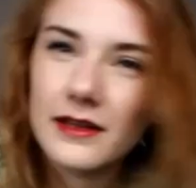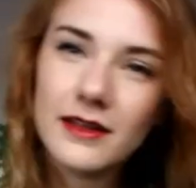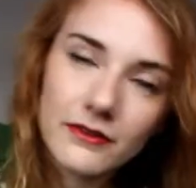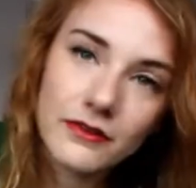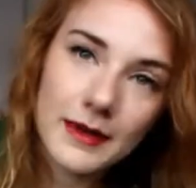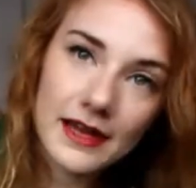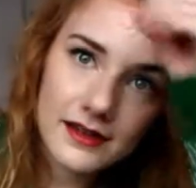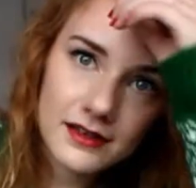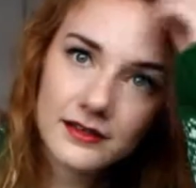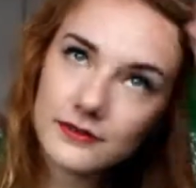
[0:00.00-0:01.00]
is the
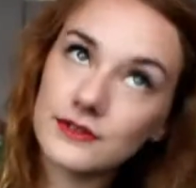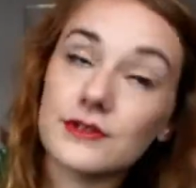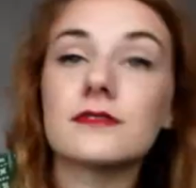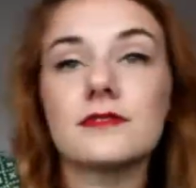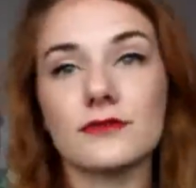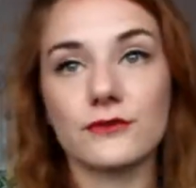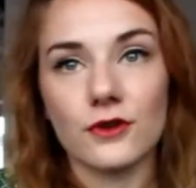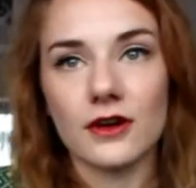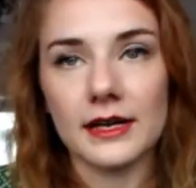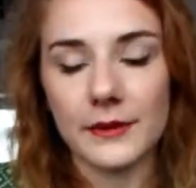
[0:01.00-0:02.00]
bag, for
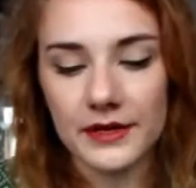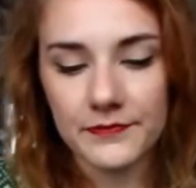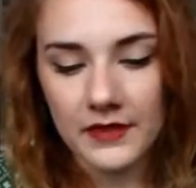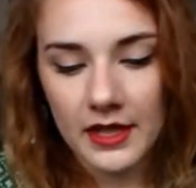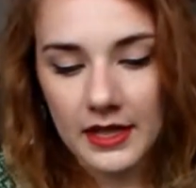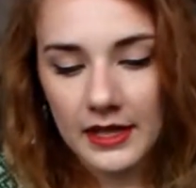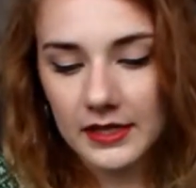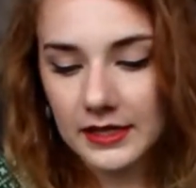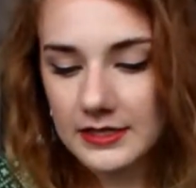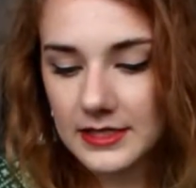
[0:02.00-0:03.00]
Sephora anyway,
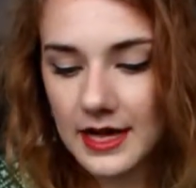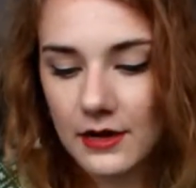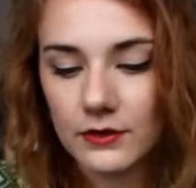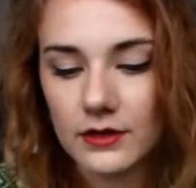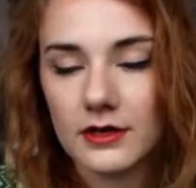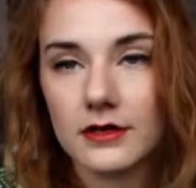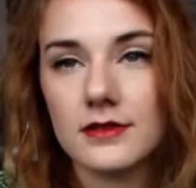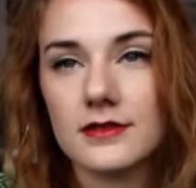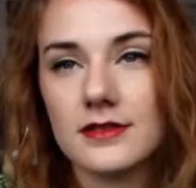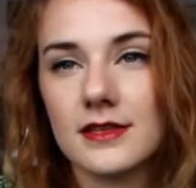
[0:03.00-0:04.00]
is the
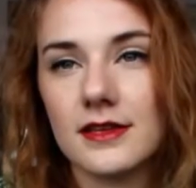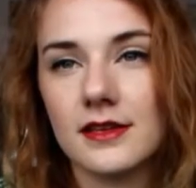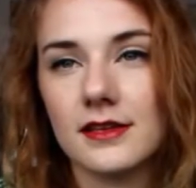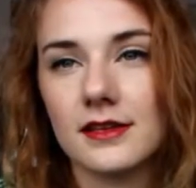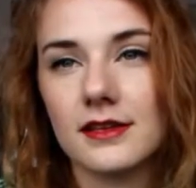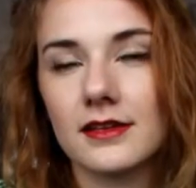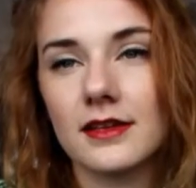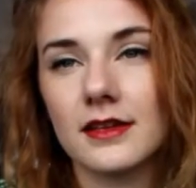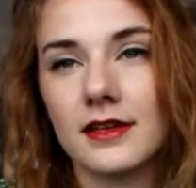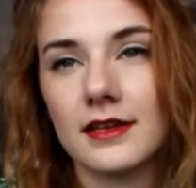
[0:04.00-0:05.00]
Hourglass
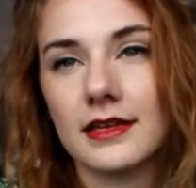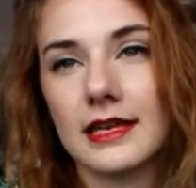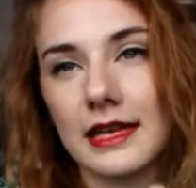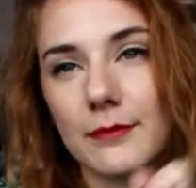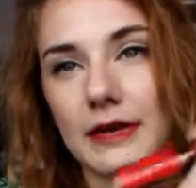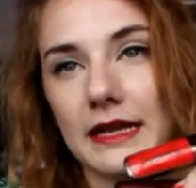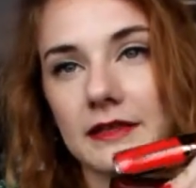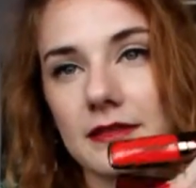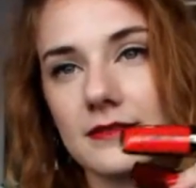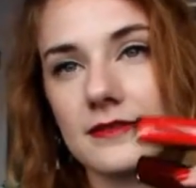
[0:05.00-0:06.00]
lip
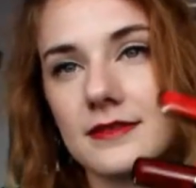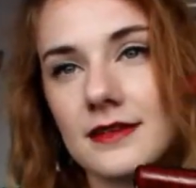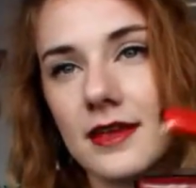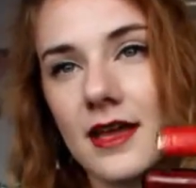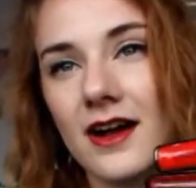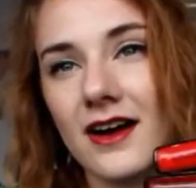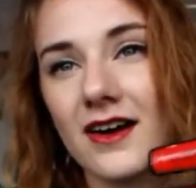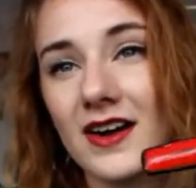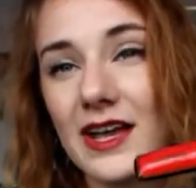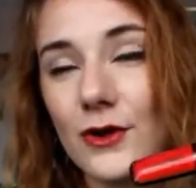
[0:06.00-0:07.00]
lacquers.
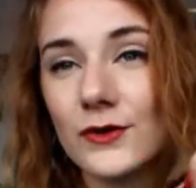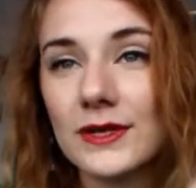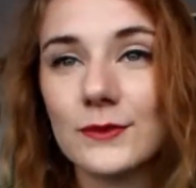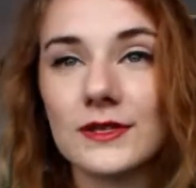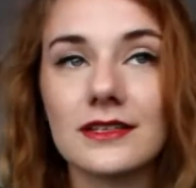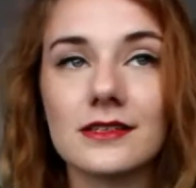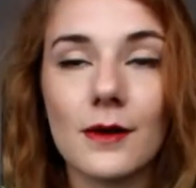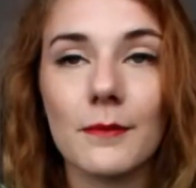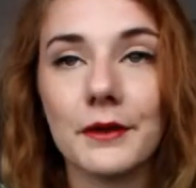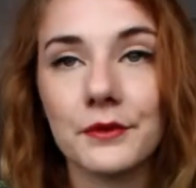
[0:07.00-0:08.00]
I only wanted to
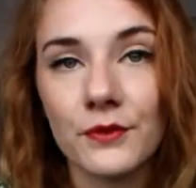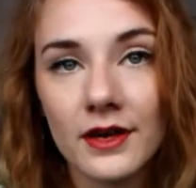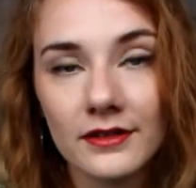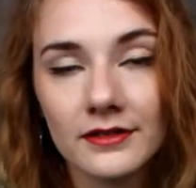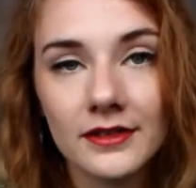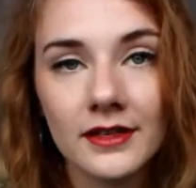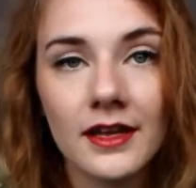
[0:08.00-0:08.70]
come back with one,